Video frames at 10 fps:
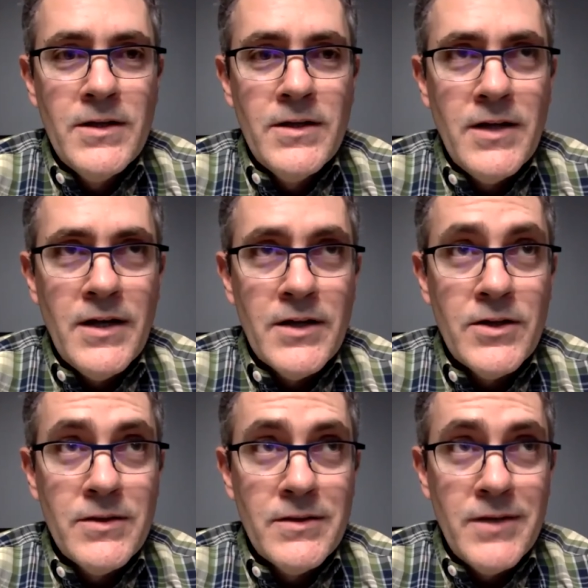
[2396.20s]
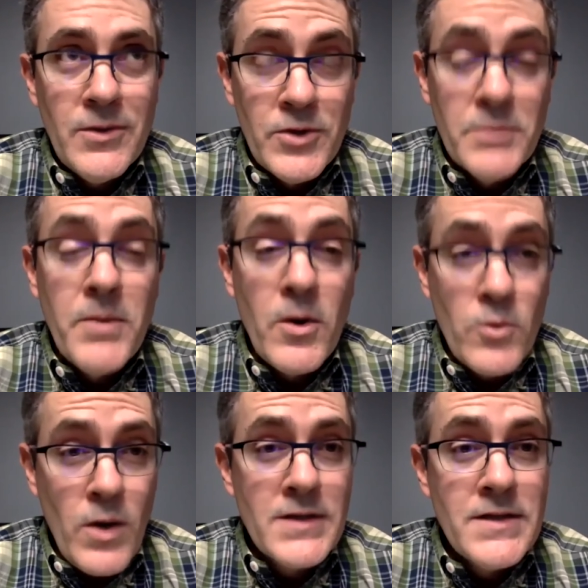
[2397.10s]
uh, you know good bone
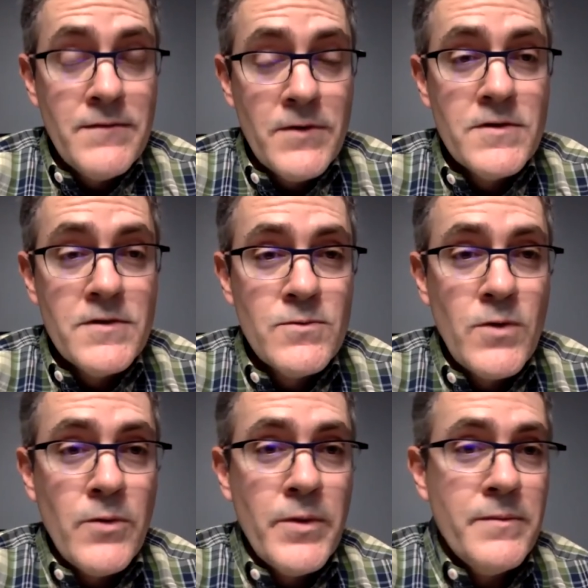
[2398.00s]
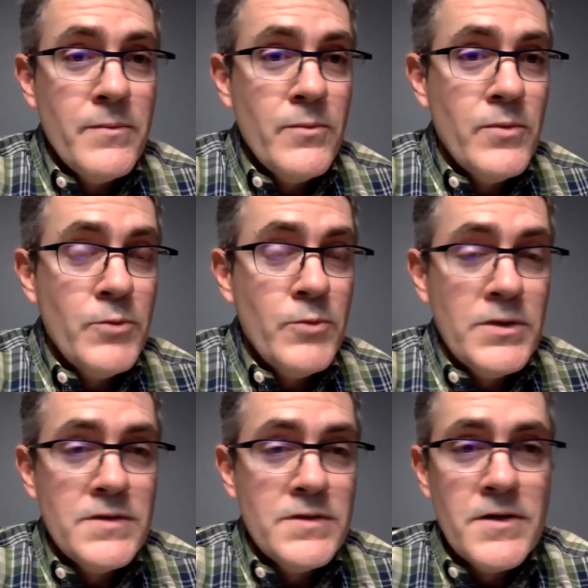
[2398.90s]
quality versus what we would
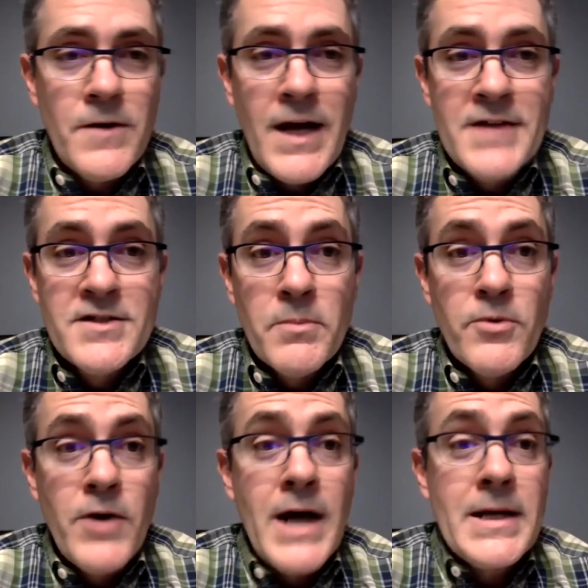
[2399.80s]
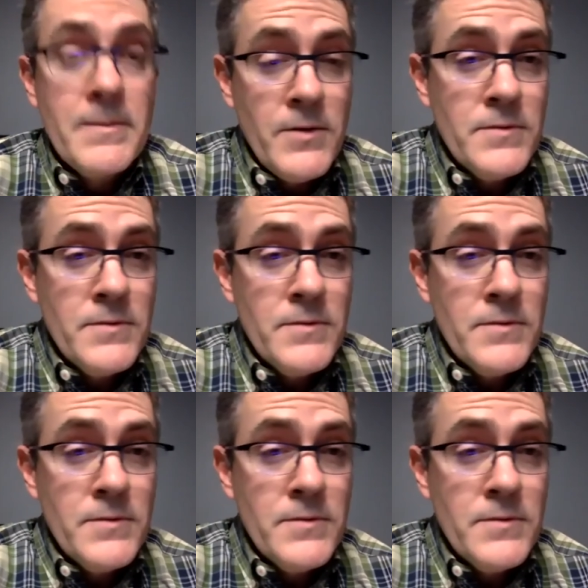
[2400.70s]
consider osteoporotic bone.